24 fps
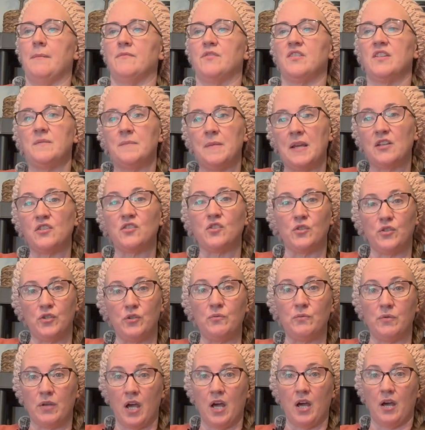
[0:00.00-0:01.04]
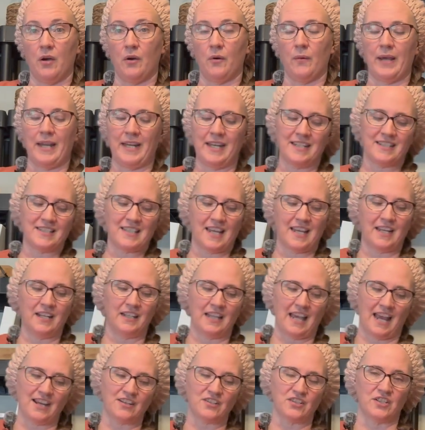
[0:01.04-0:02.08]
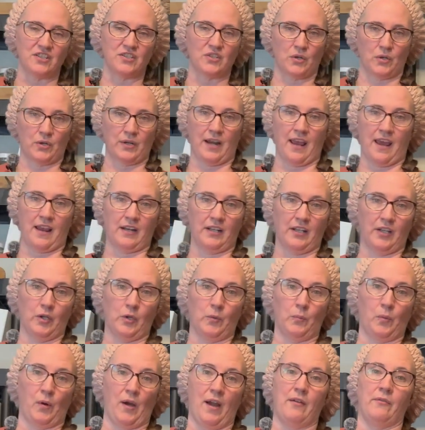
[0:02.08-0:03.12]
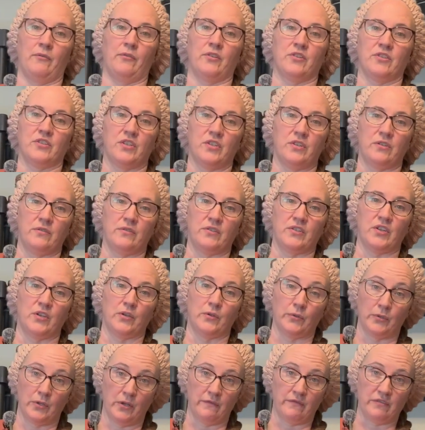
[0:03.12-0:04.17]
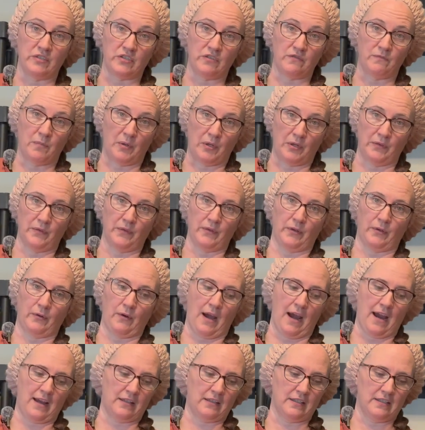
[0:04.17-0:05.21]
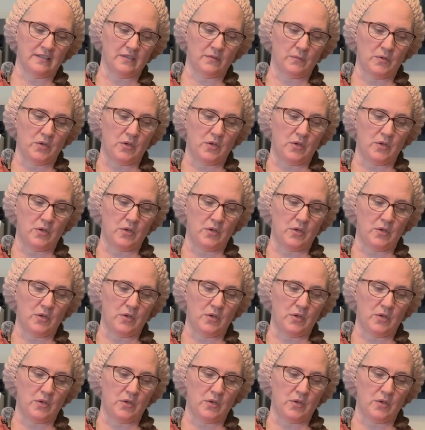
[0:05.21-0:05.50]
Just make sure and it'll actually turn out a little browner too. So you'll know that you burned the cracklings.